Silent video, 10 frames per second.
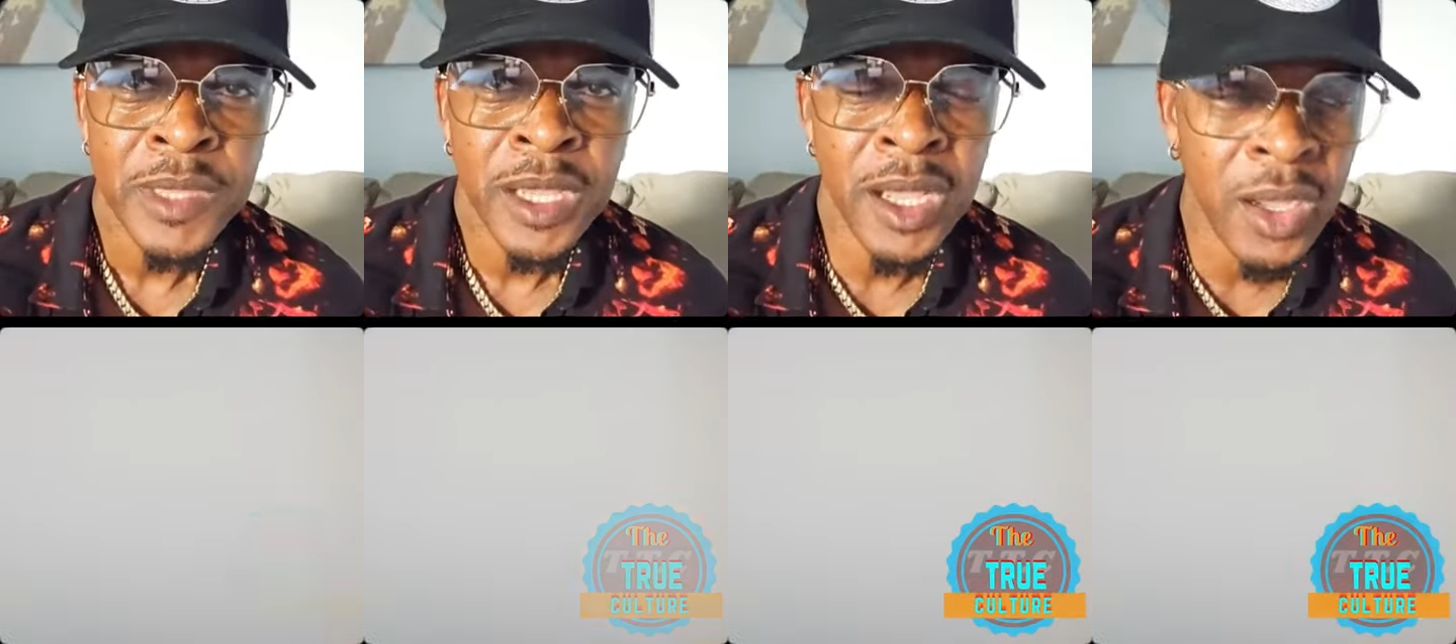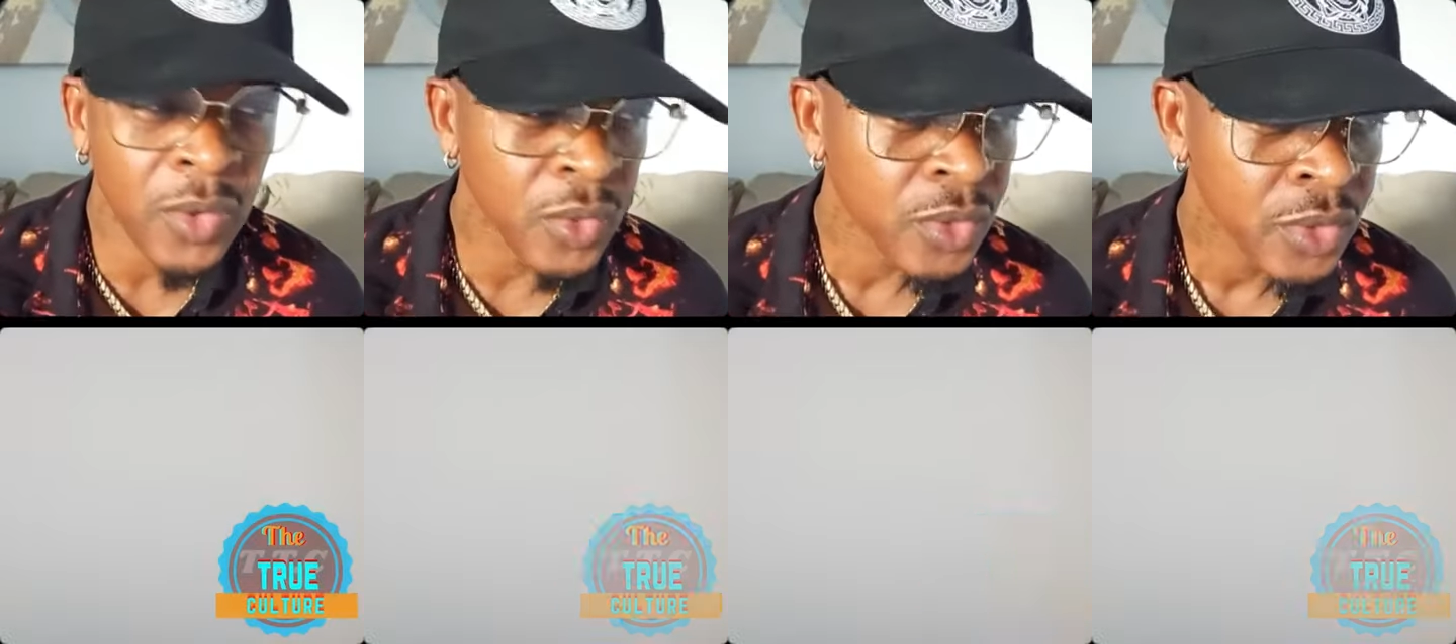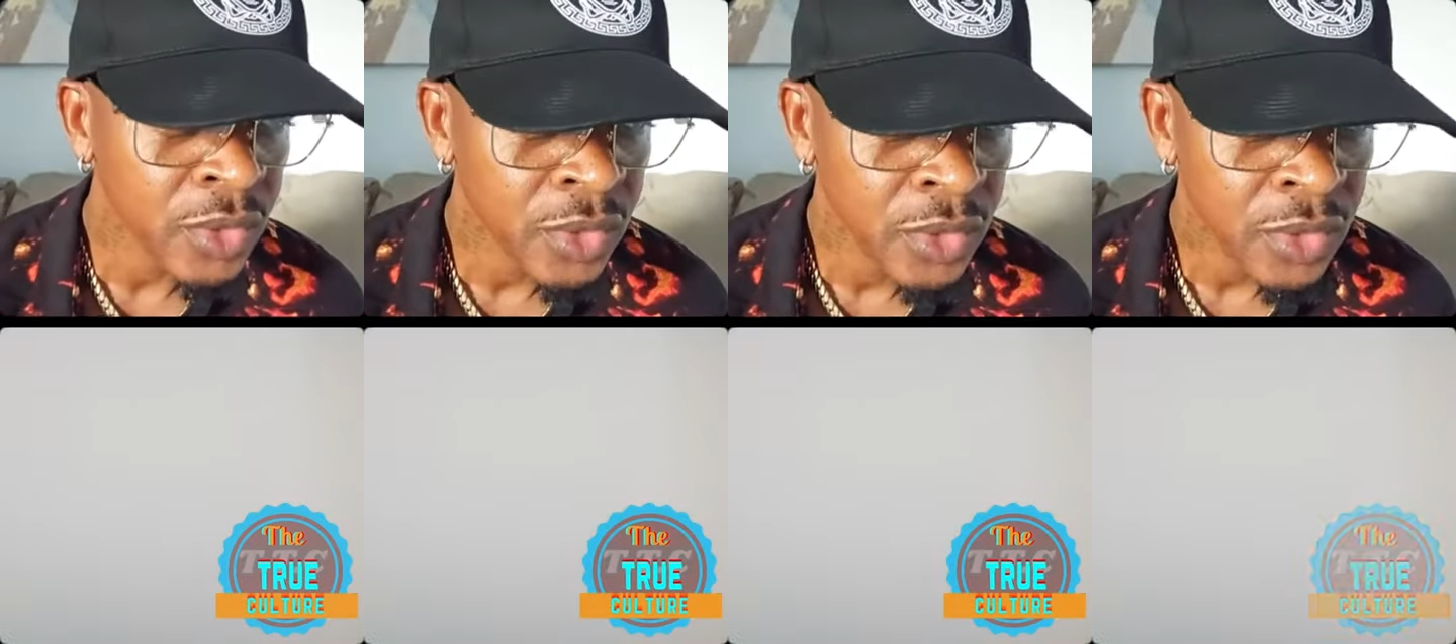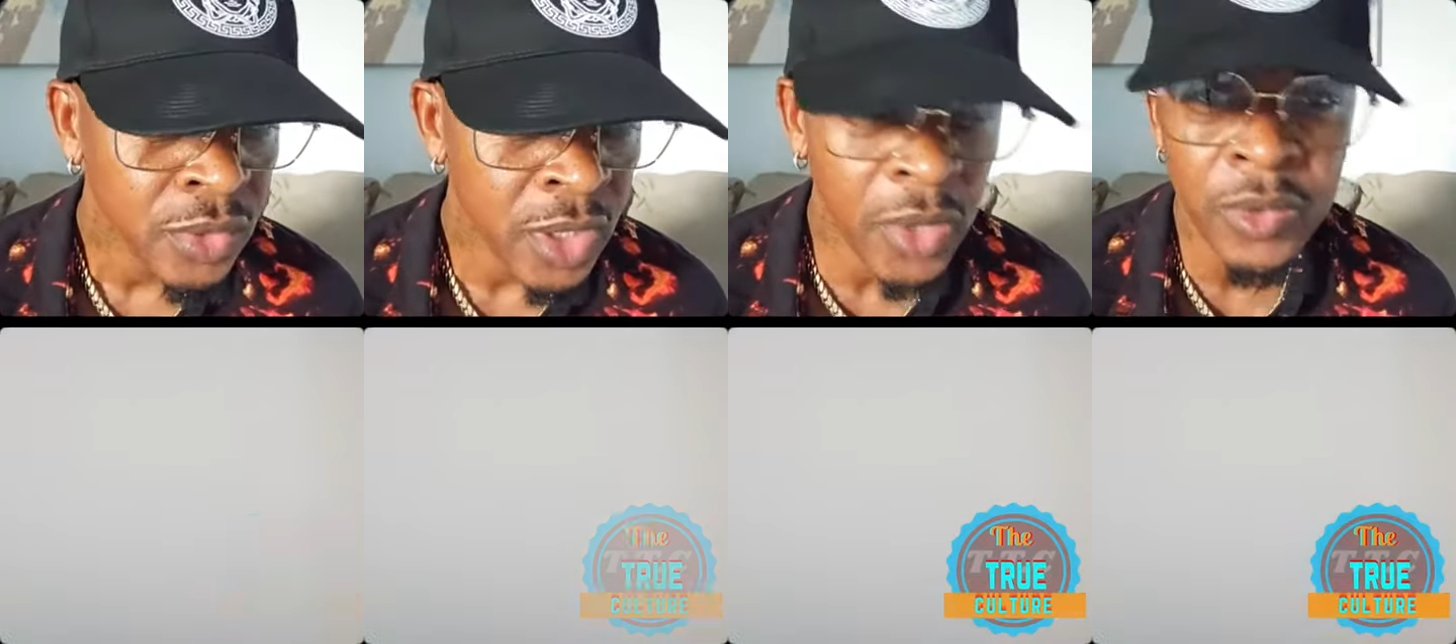How
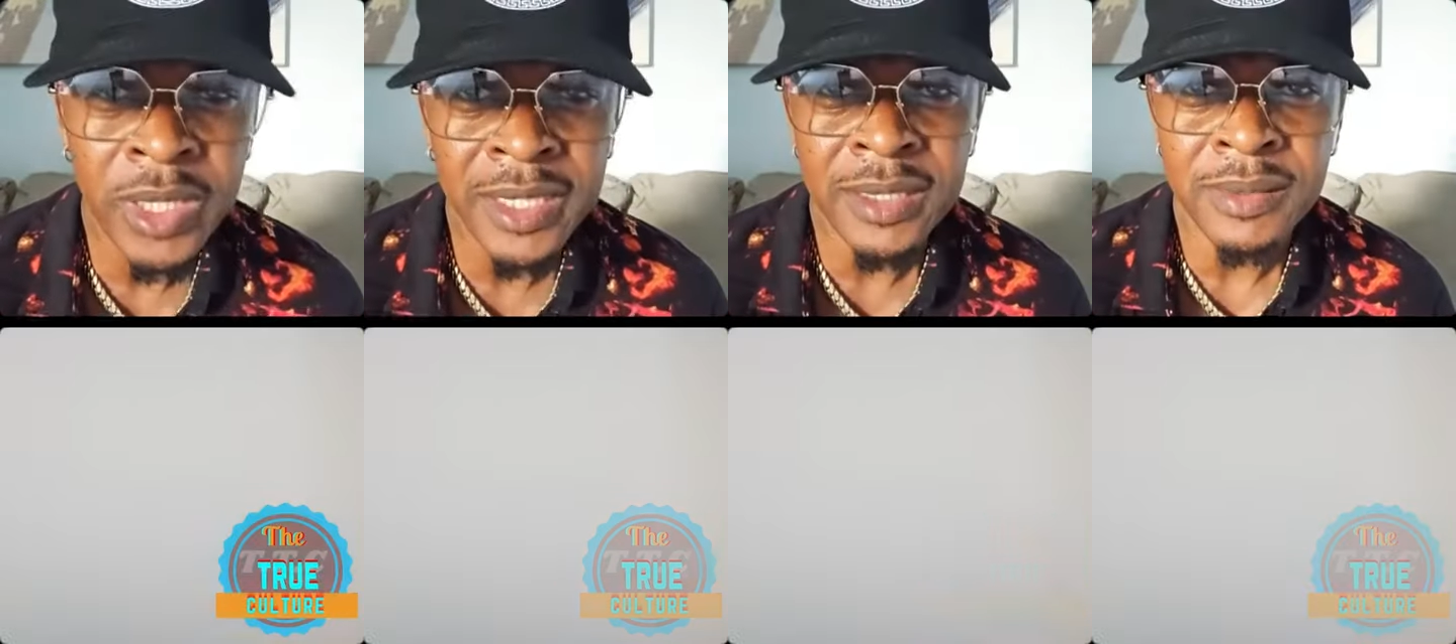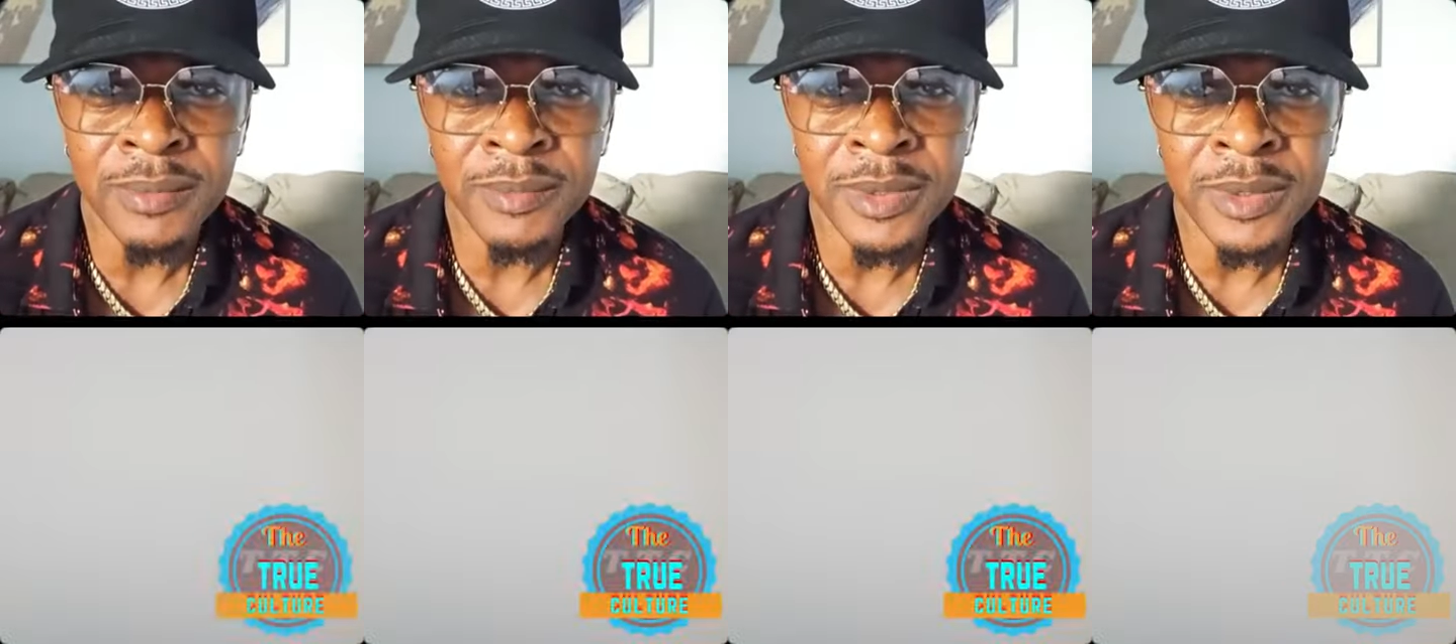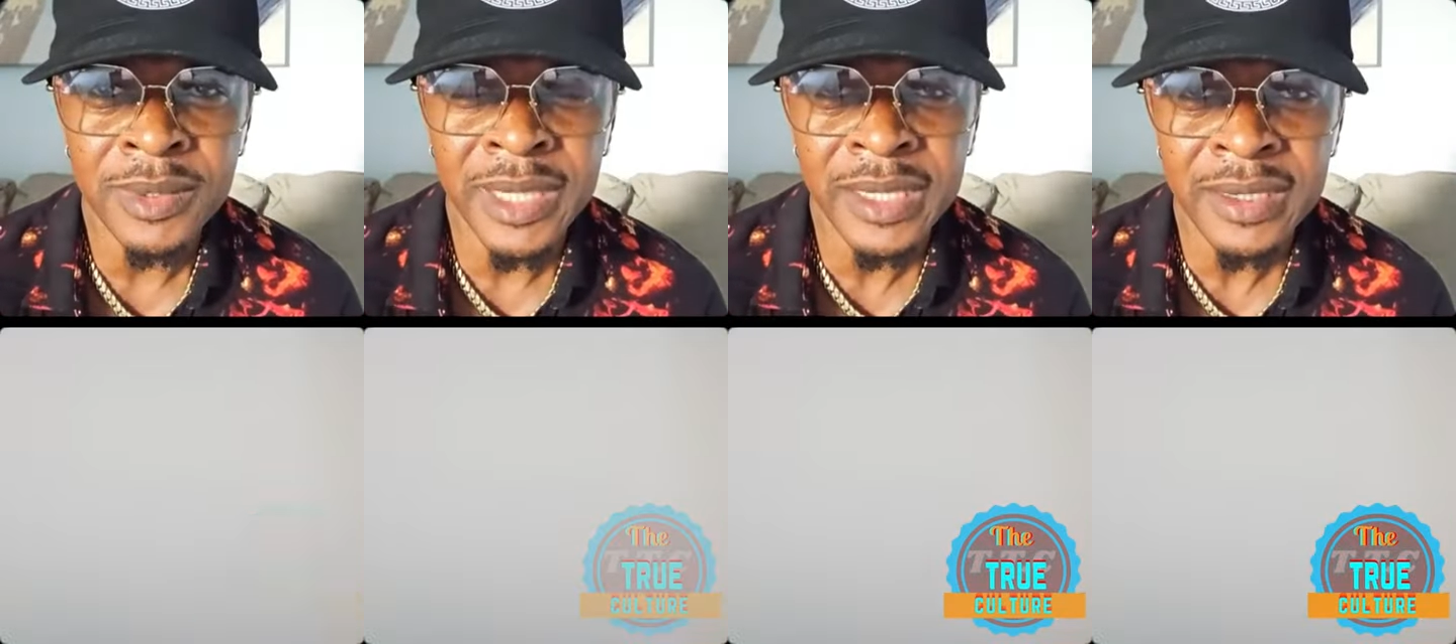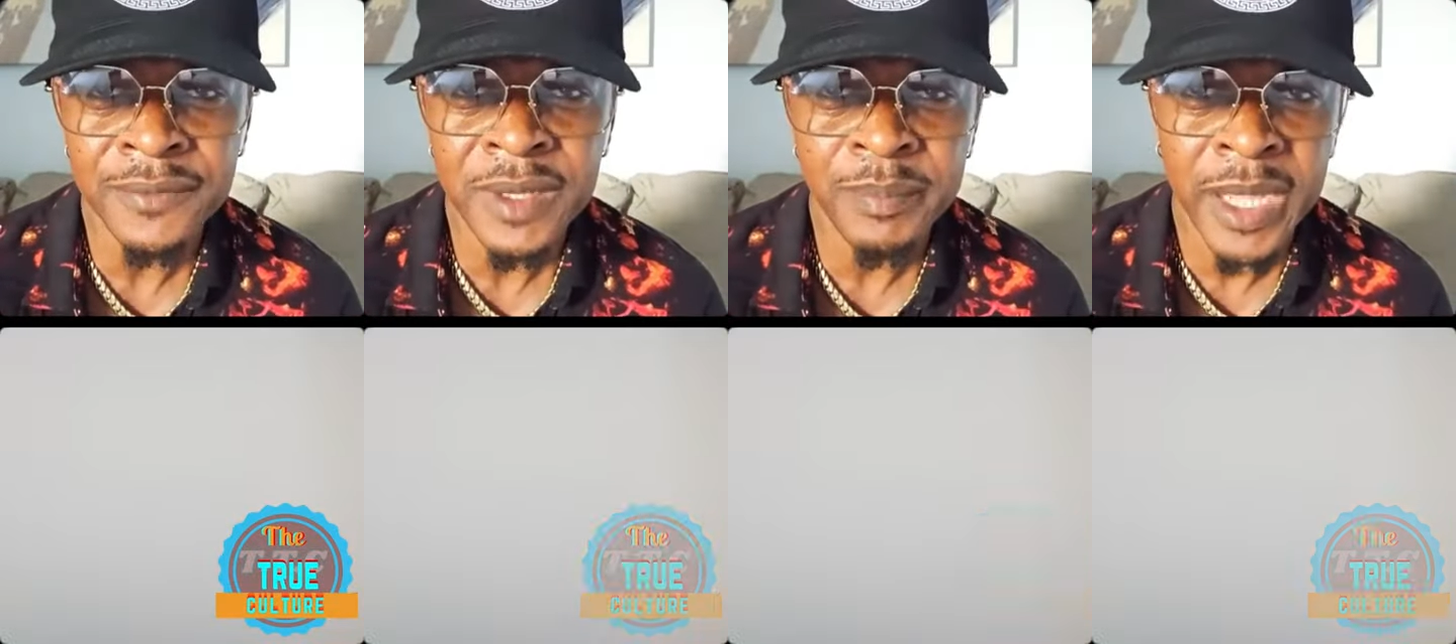how can it
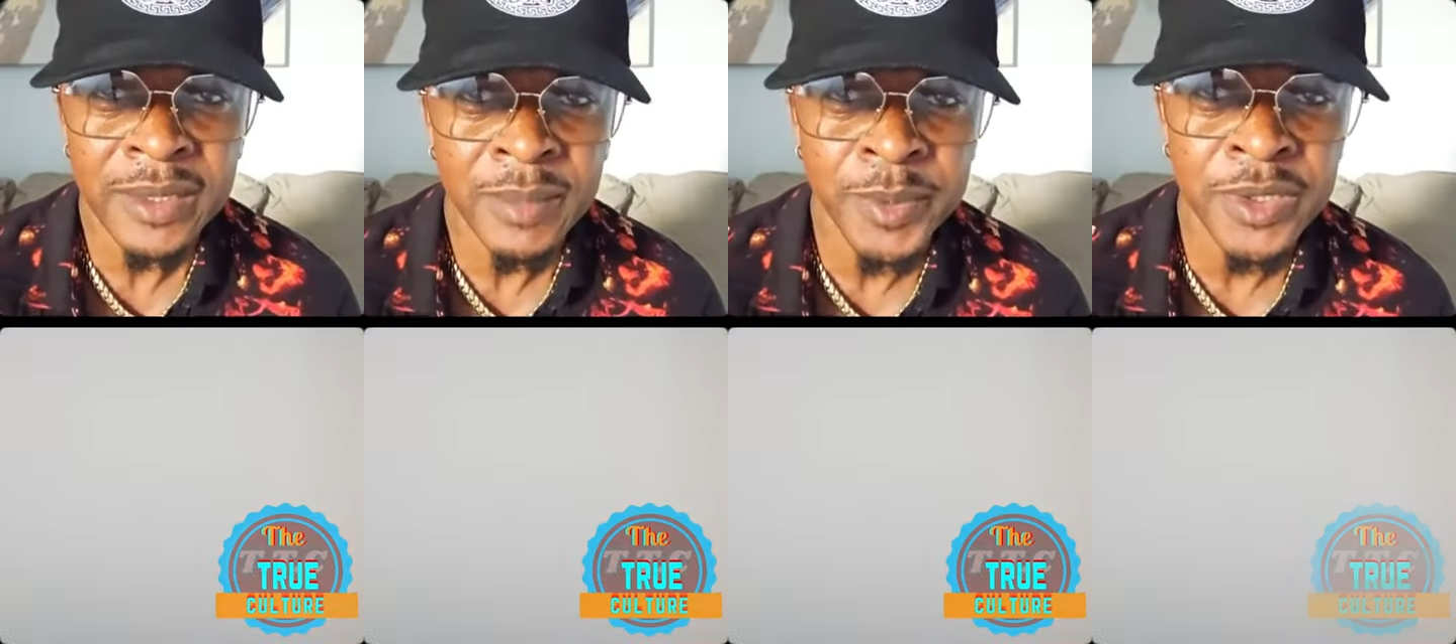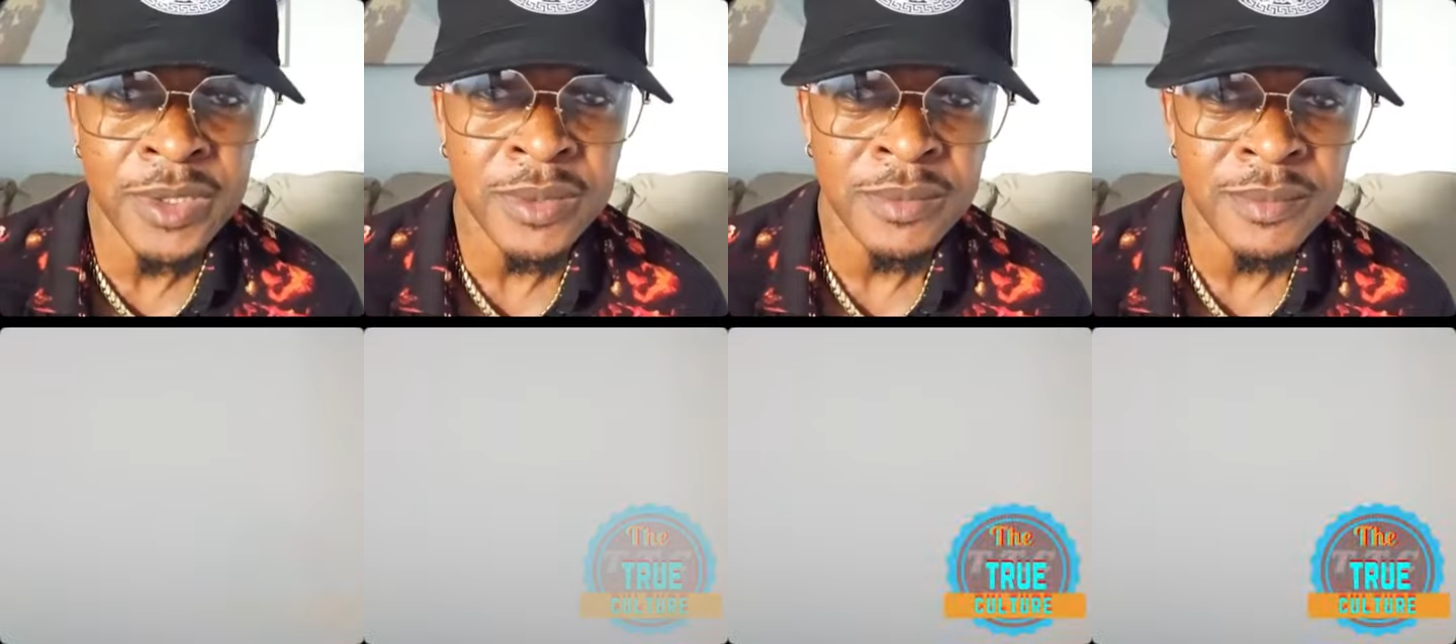negatively impact that person?